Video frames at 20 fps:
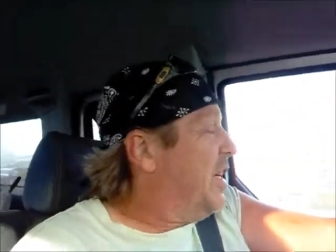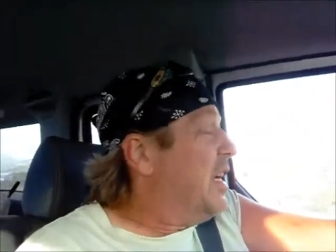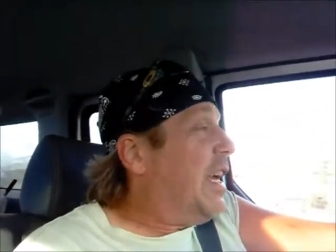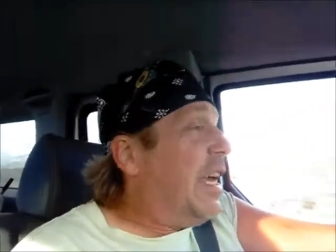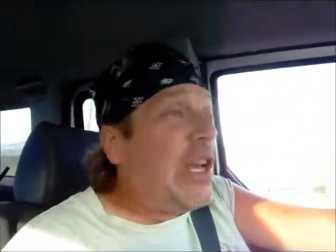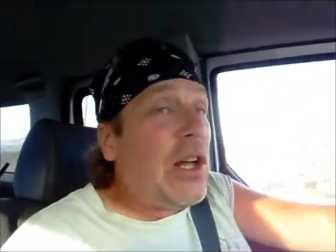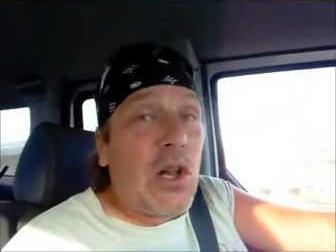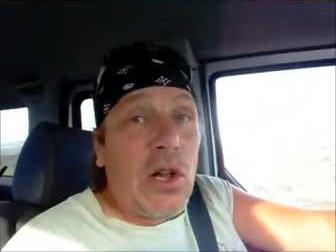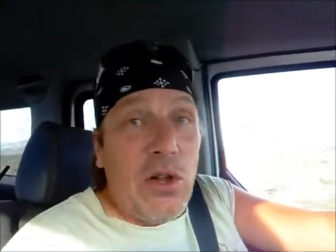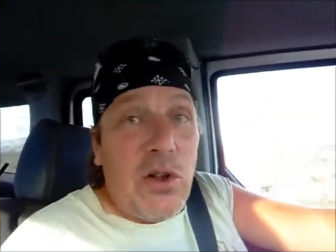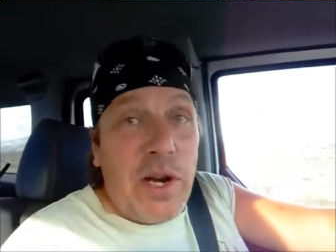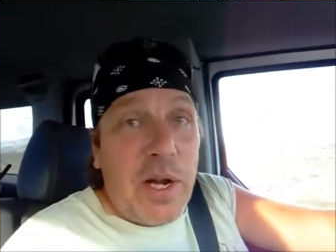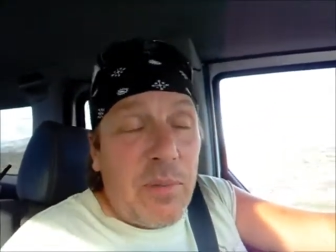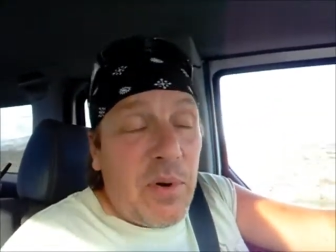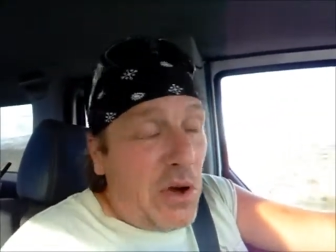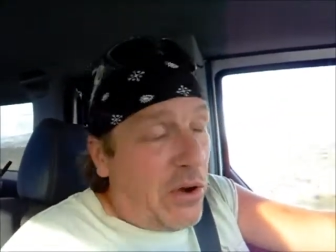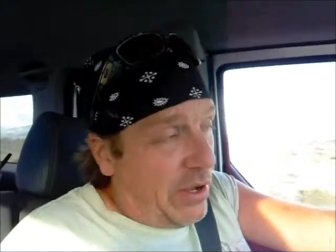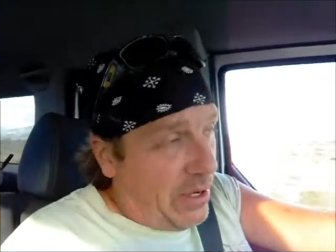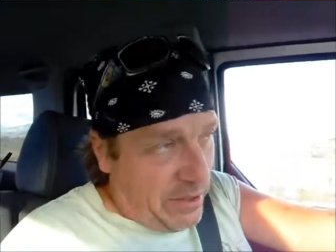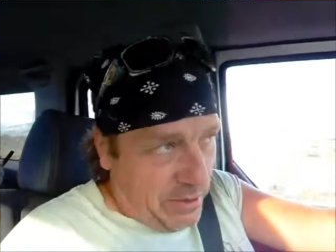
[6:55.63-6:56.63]
including,
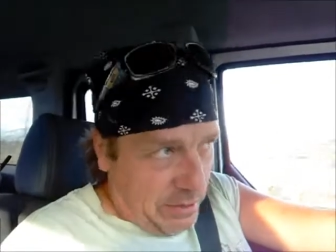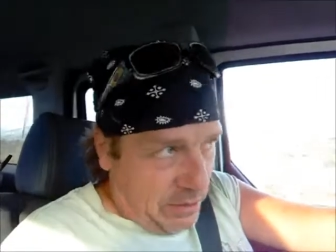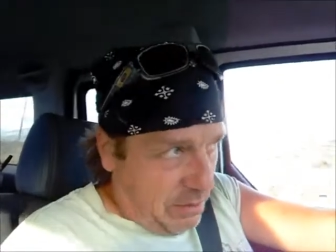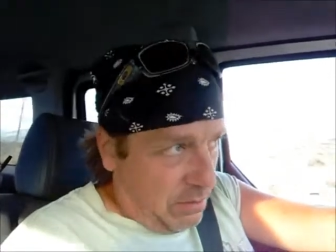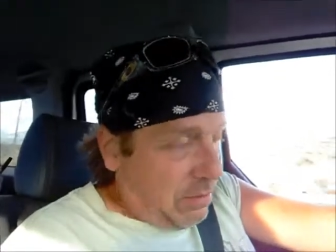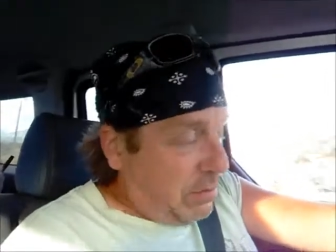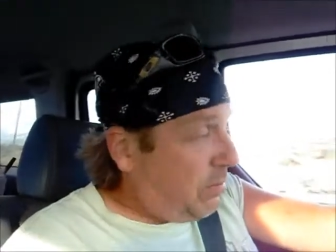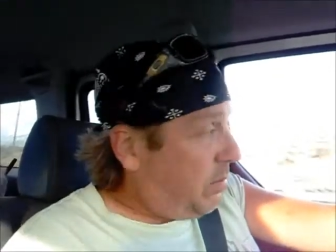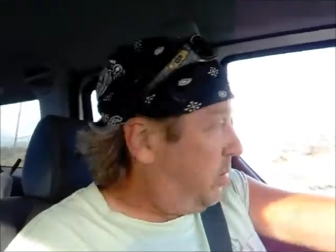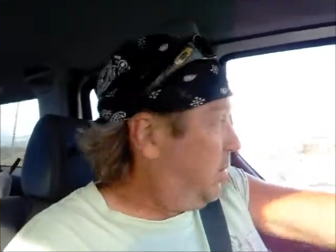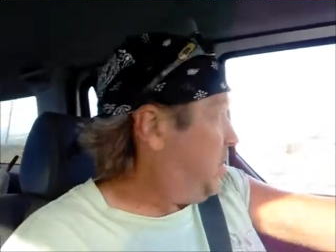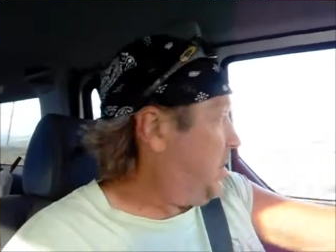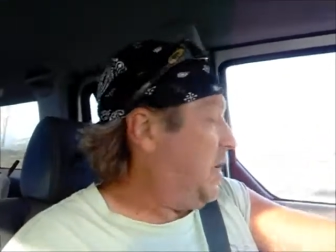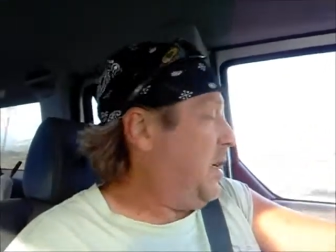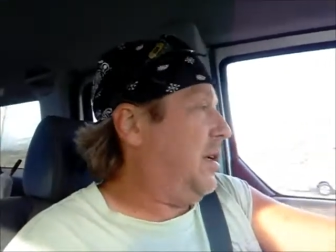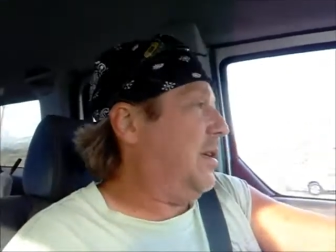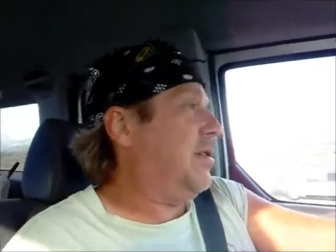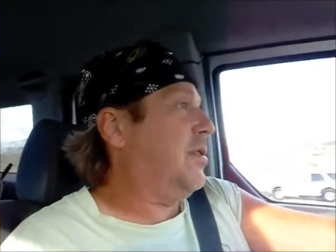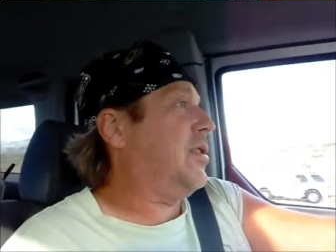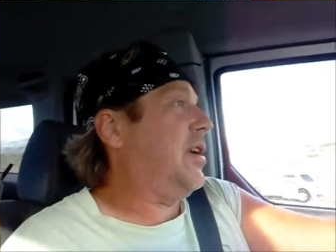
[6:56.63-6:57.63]
Bowie
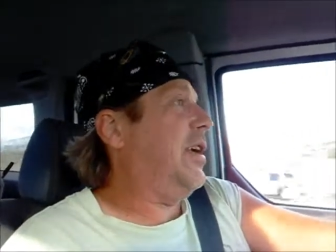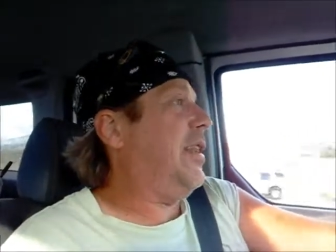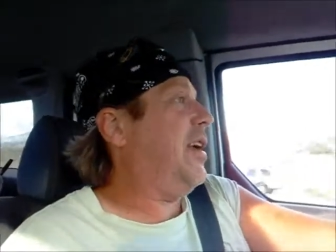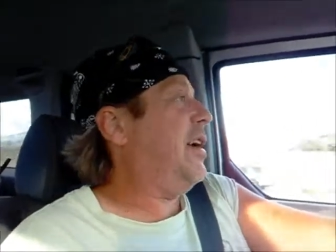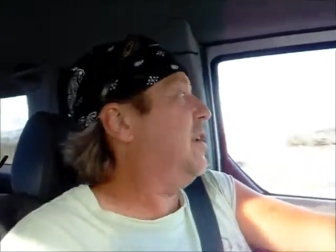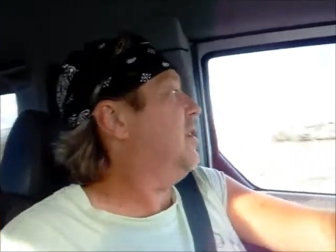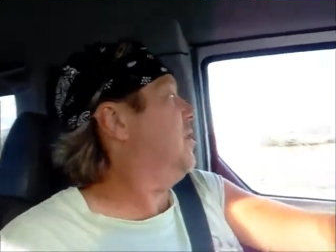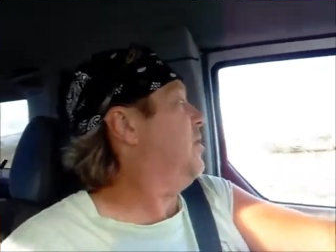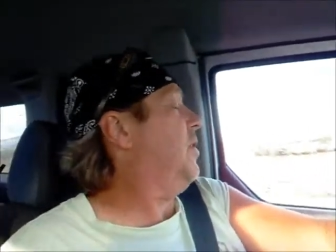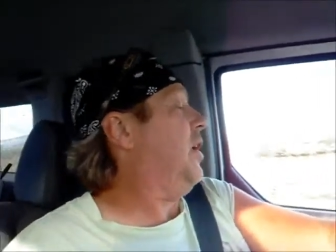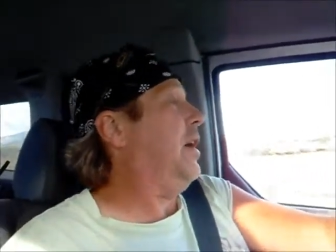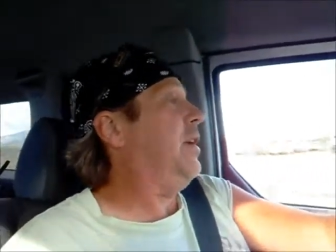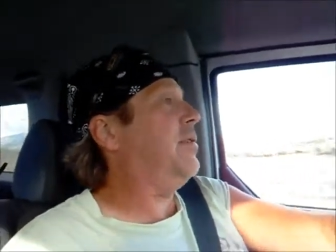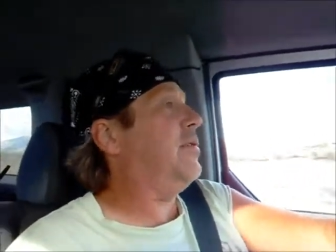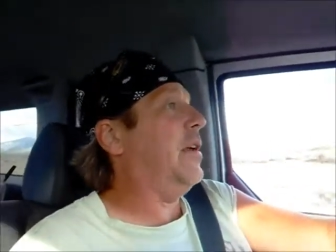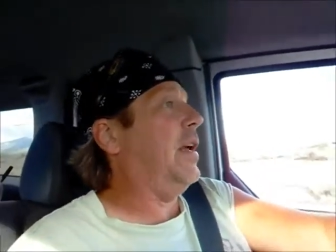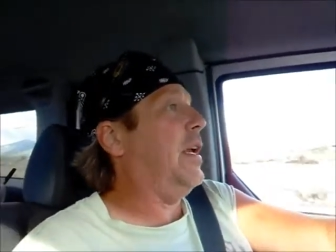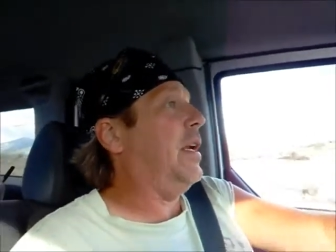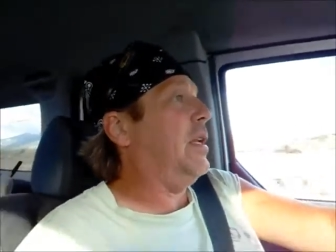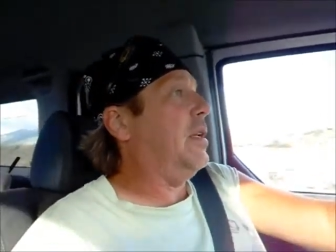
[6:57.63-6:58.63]
didn't say that. They
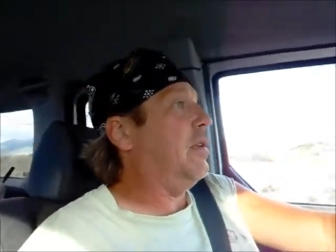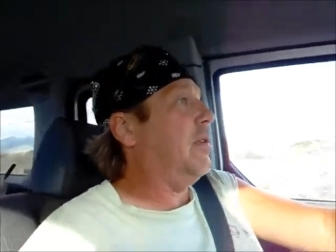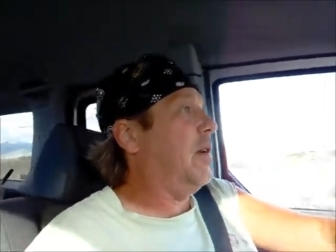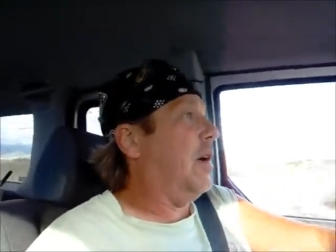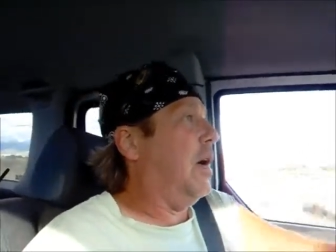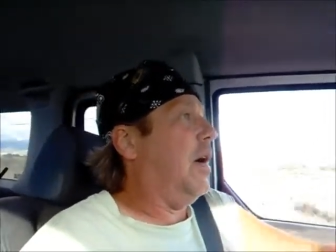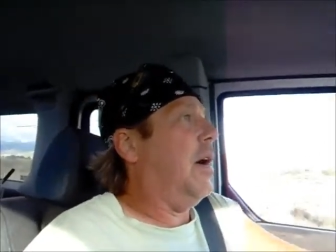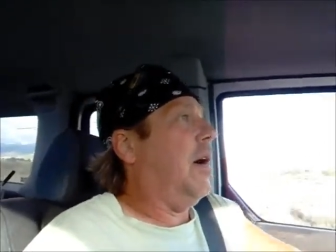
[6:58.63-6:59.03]
said it.